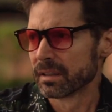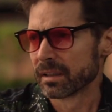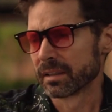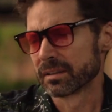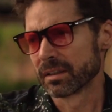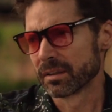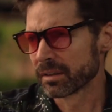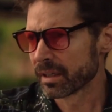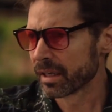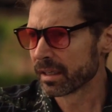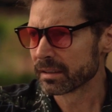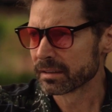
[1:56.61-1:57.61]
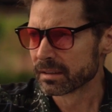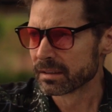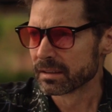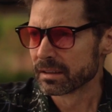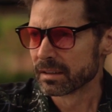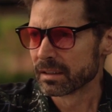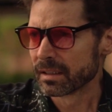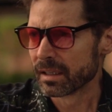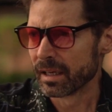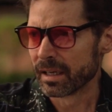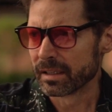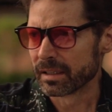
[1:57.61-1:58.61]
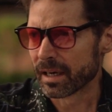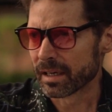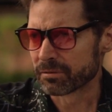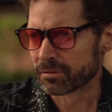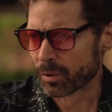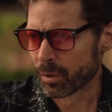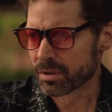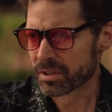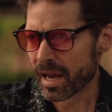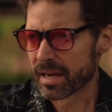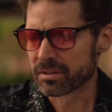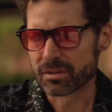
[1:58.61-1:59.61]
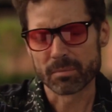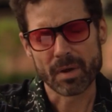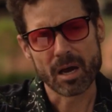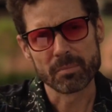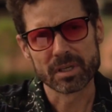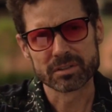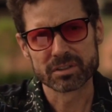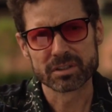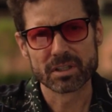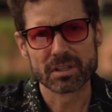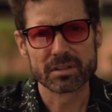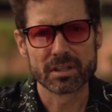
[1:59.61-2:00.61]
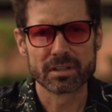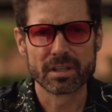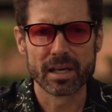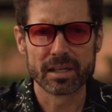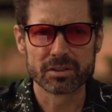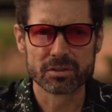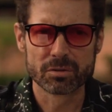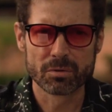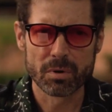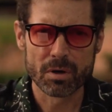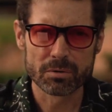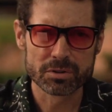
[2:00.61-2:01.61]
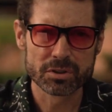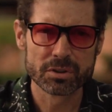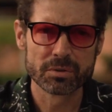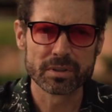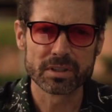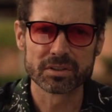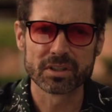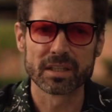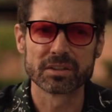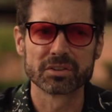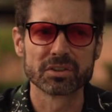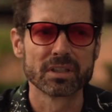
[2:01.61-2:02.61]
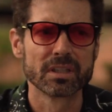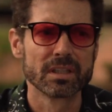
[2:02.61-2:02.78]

And I said, "Okay." And I, of course, asked him, "How much did they quote you?" And he says,